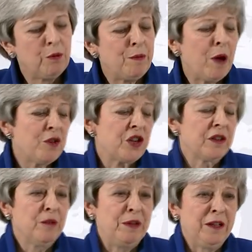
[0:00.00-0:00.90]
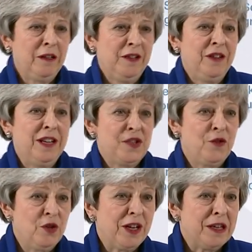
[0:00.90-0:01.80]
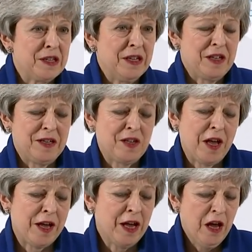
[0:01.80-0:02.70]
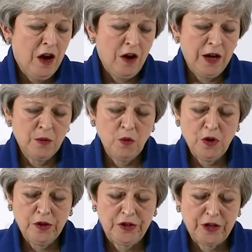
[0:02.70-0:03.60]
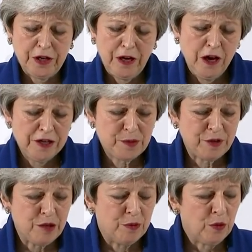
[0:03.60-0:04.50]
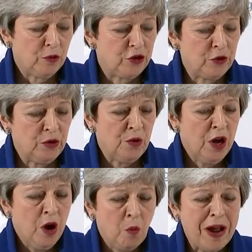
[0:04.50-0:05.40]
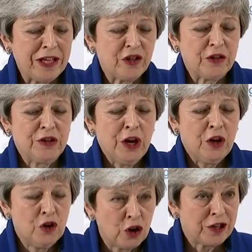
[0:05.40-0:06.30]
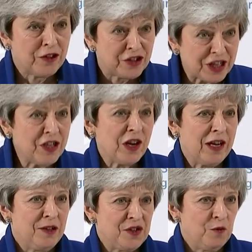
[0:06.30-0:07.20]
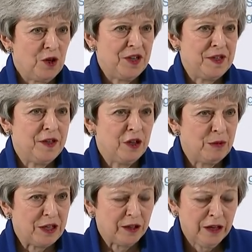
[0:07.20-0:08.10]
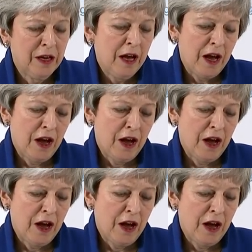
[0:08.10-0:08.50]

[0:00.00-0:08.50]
We'll be publishing the bill in the next few days, and as I say, I would ask people to wait and look at the details of what is in the bill.